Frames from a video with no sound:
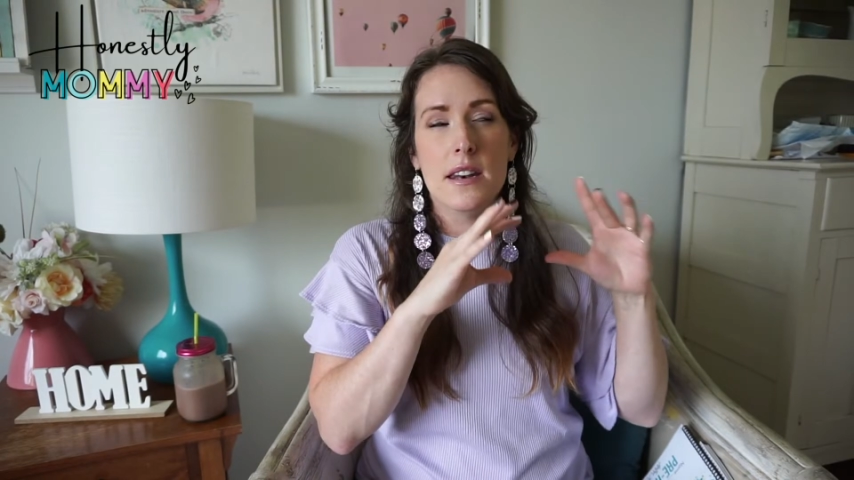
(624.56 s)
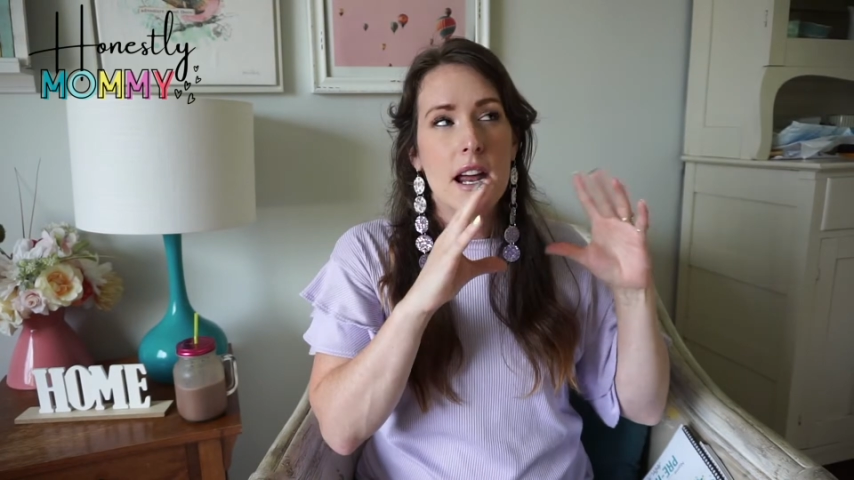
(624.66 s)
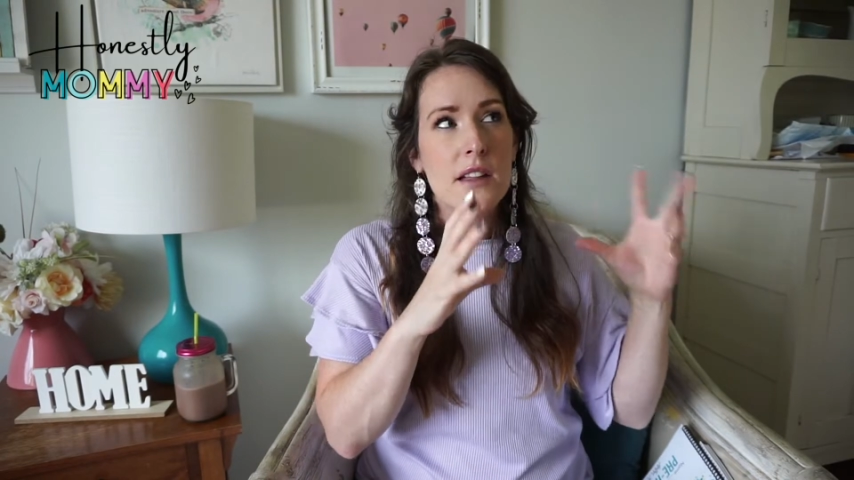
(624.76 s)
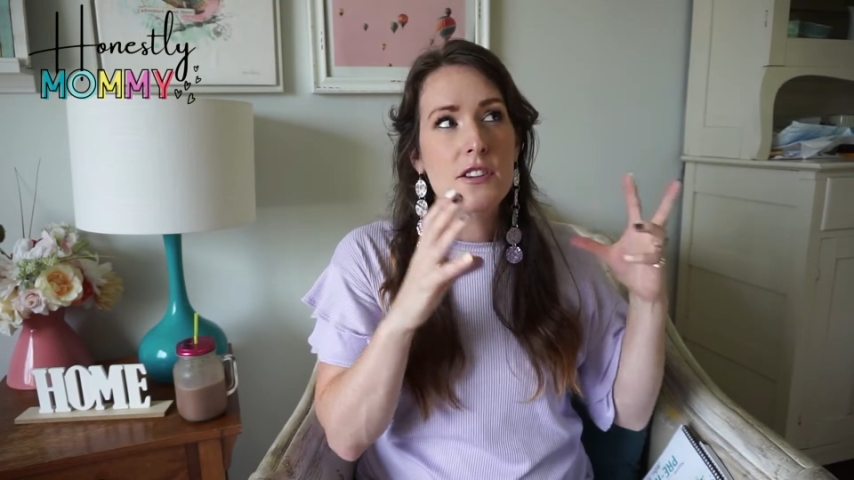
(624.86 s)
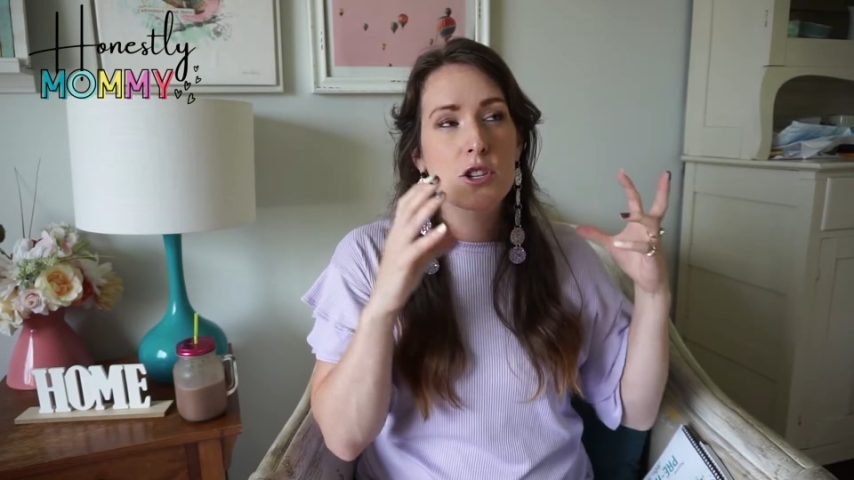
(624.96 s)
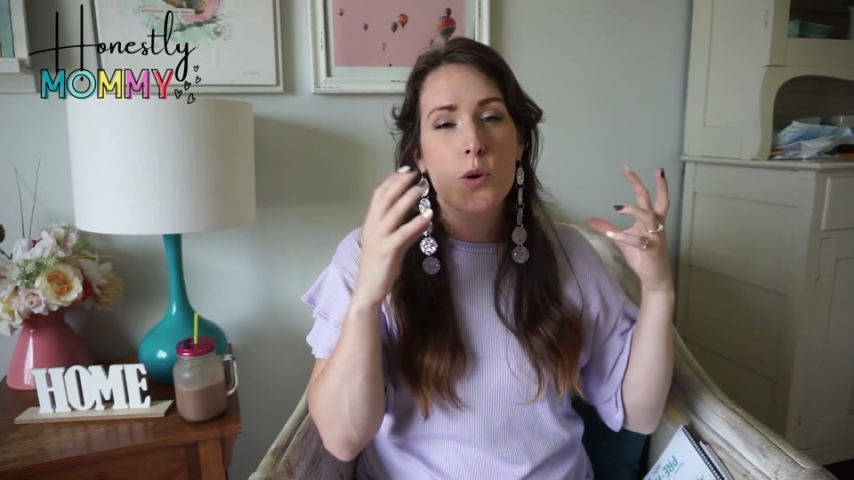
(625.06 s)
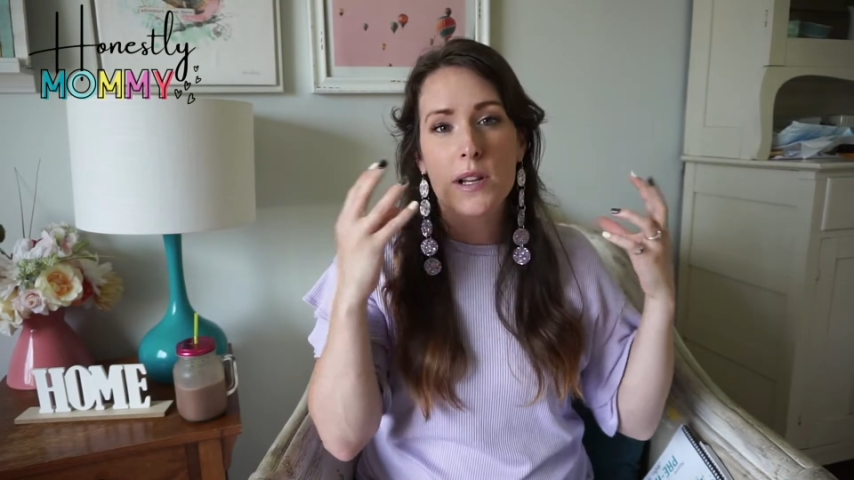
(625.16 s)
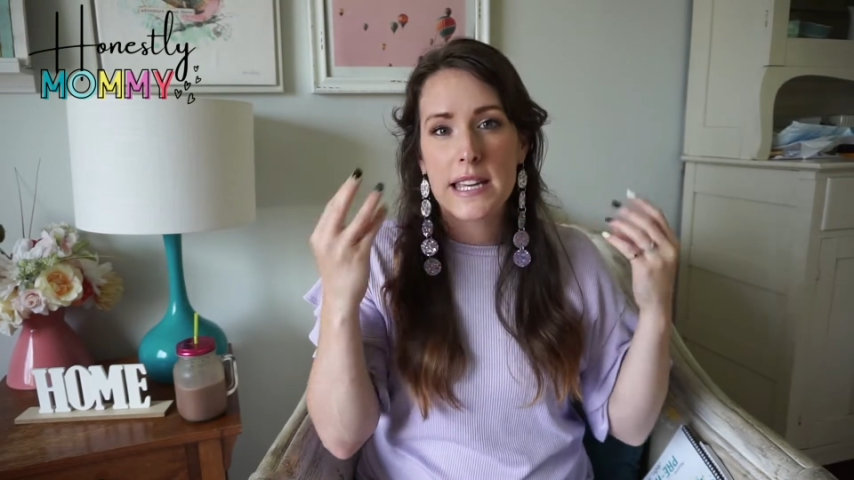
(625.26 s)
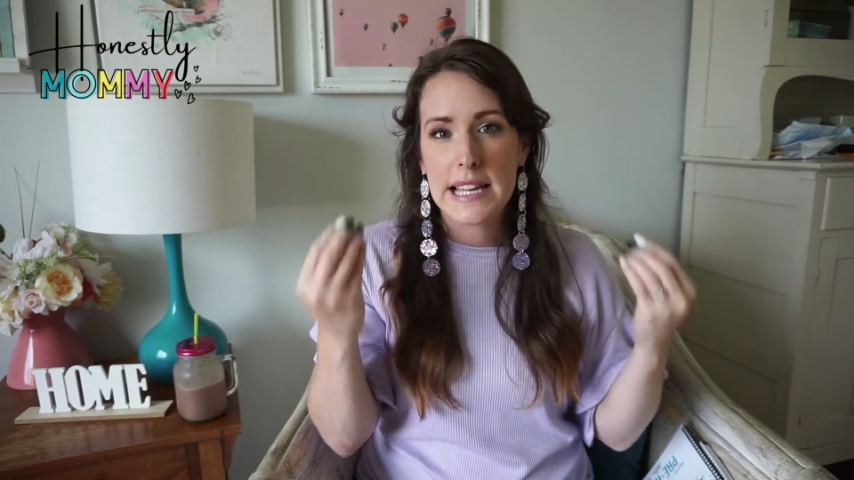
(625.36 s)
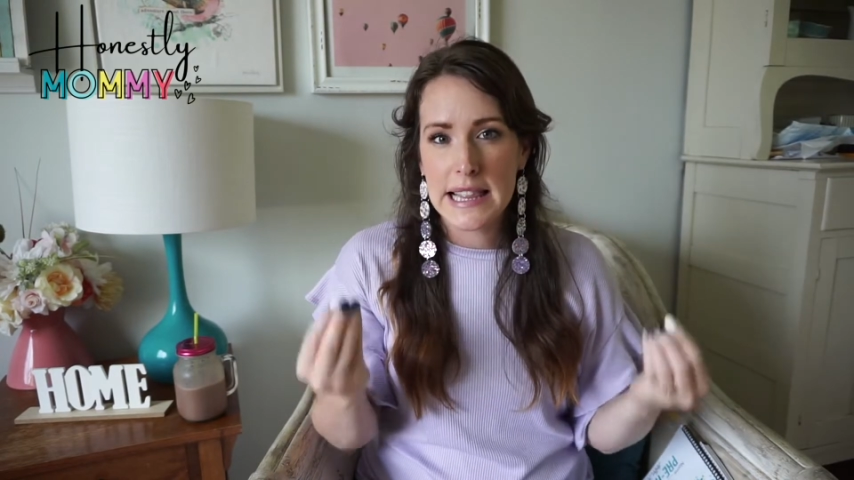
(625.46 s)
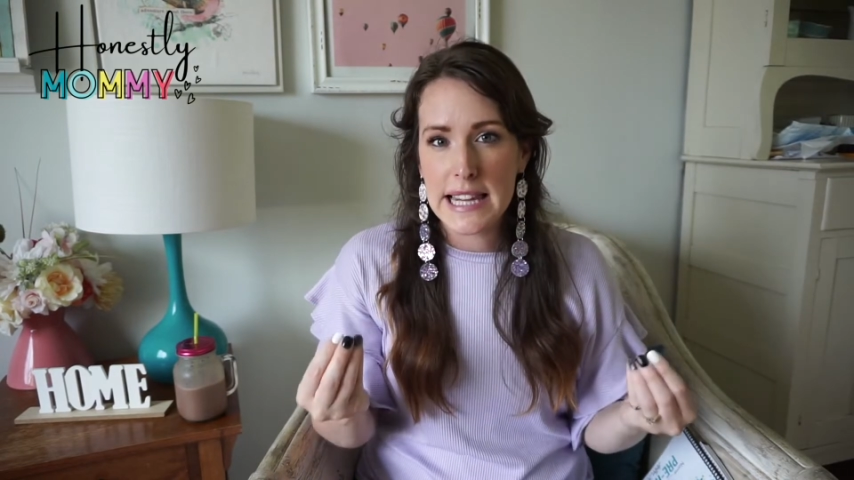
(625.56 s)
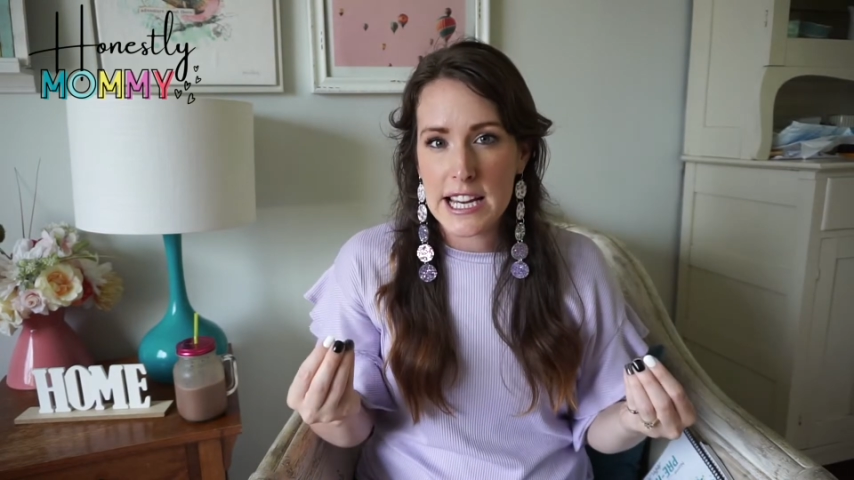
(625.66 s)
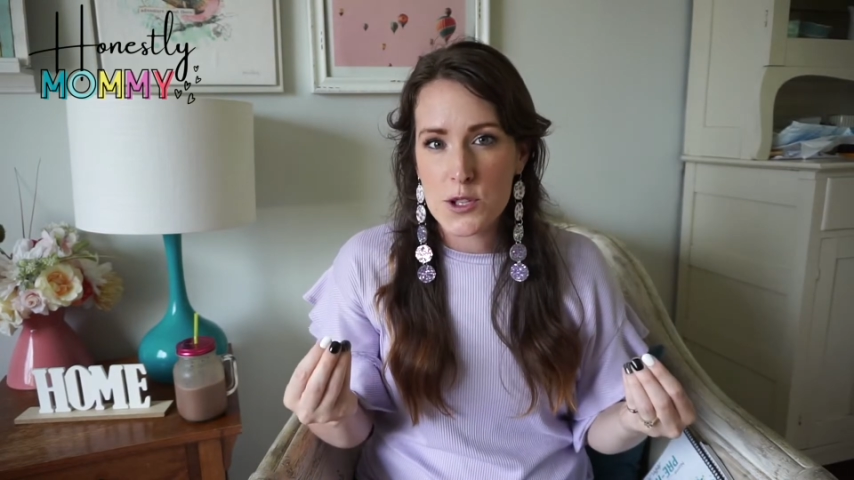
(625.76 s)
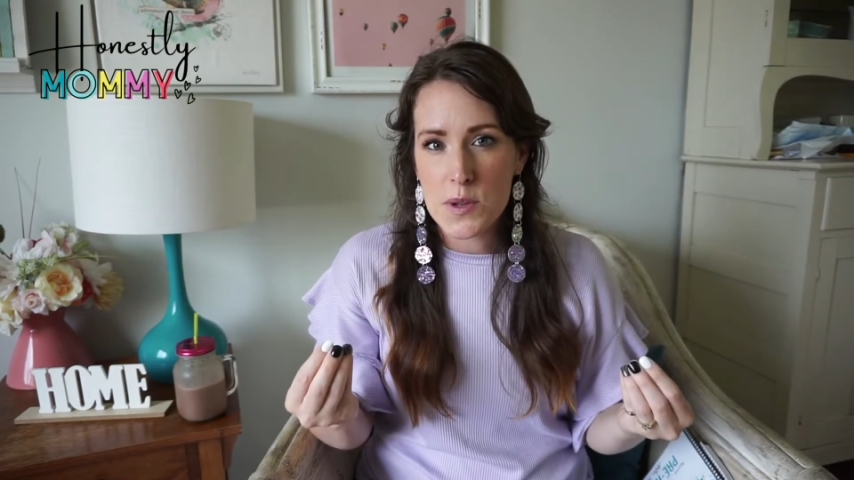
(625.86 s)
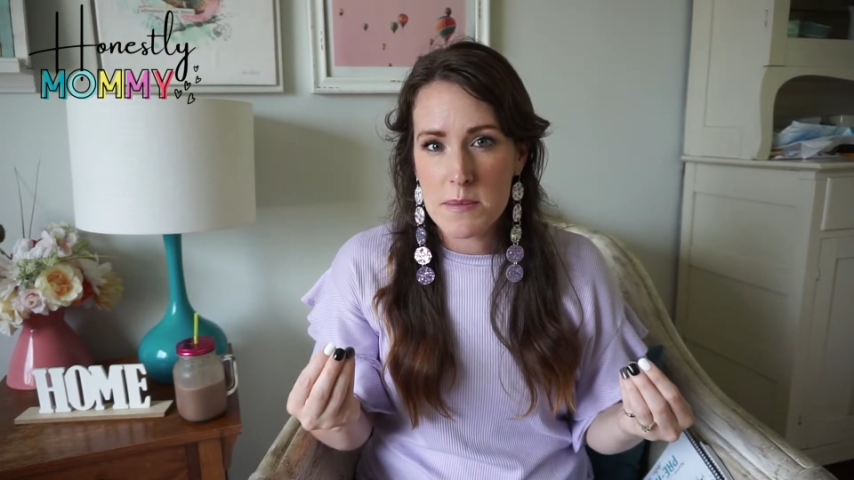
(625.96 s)
none of it totally
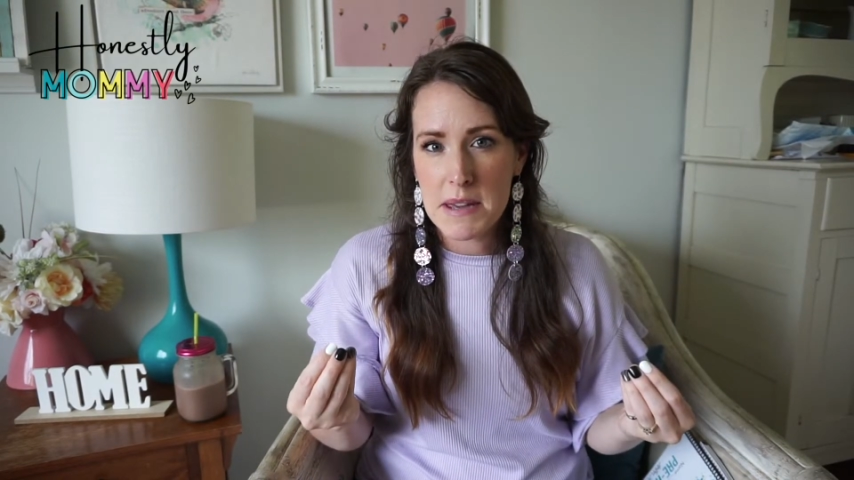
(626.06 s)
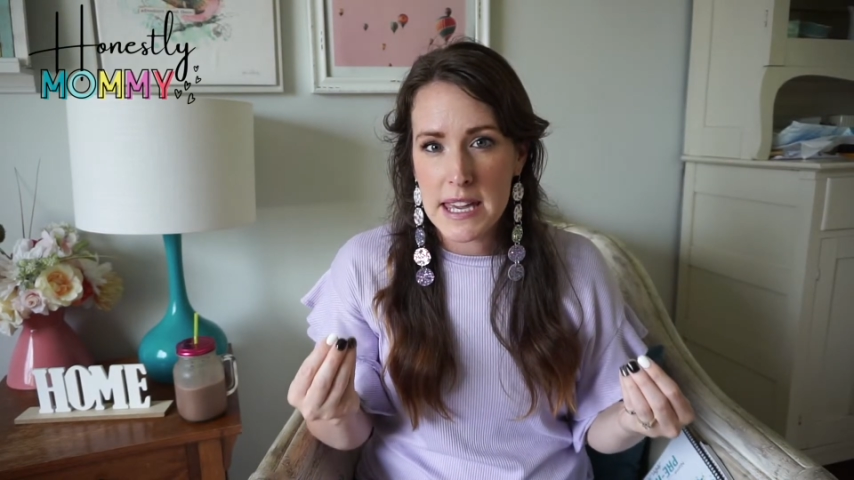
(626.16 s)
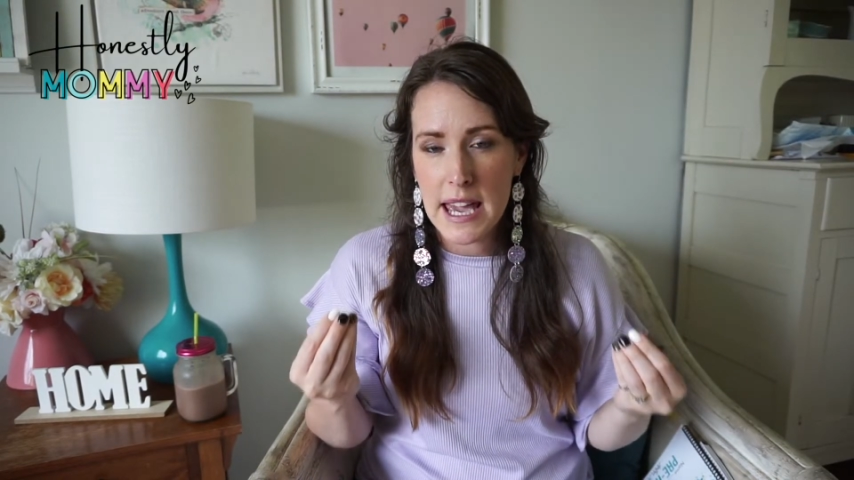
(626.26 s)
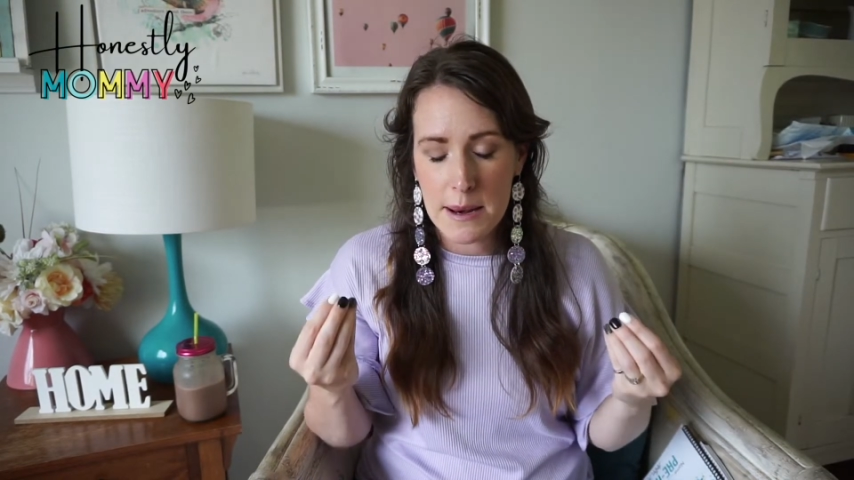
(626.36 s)
clicked with me